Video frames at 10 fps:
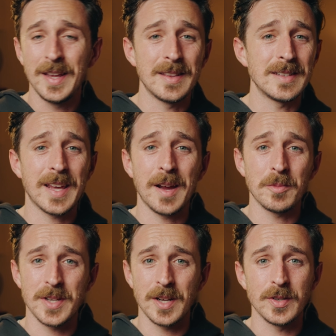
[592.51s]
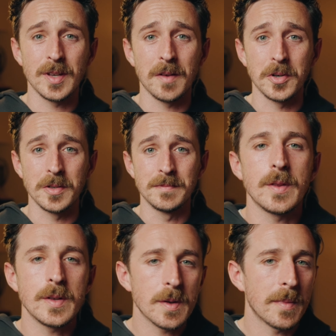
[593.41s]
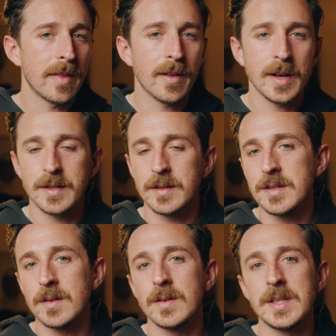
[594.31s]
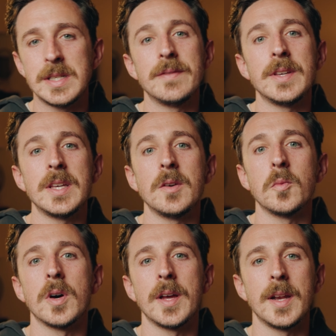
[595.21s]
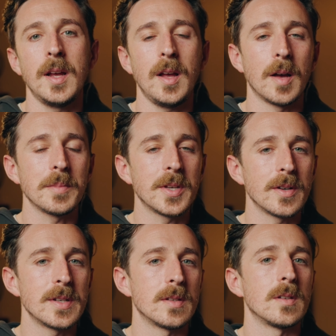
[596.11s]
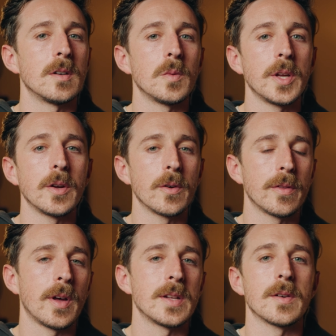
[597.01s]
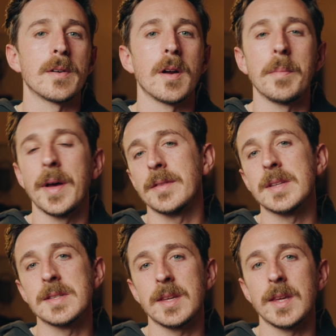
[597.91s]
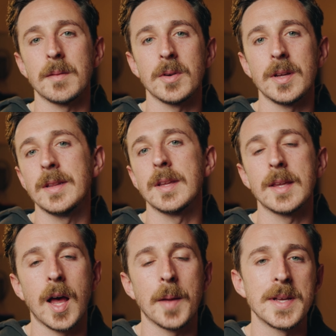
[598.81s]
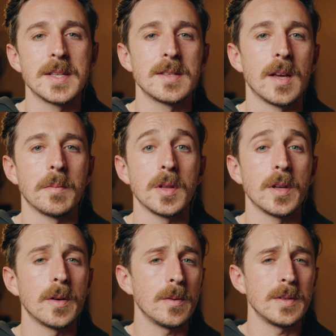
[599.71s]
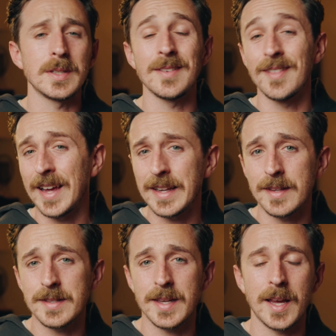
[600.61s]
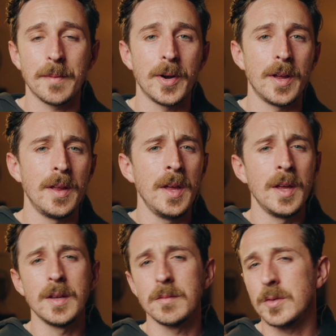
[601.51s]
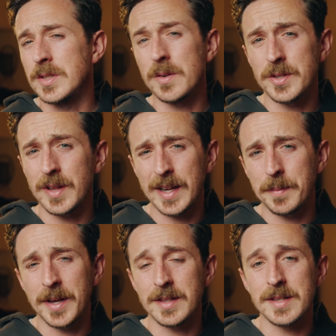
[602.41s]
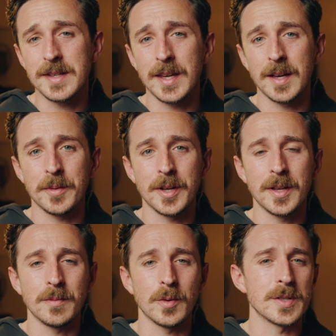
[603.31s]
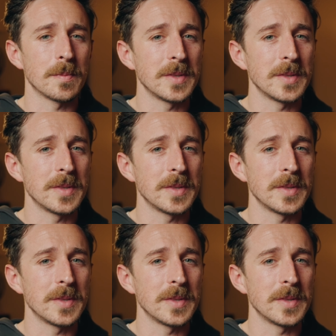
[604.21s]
this camera's got you covered. So those are my thoughts on the Sony ZV-E1. I'm curious to know what your thoughts are about this camera in the comments down below. Do you like this camera? What don't you like about this camera? What are some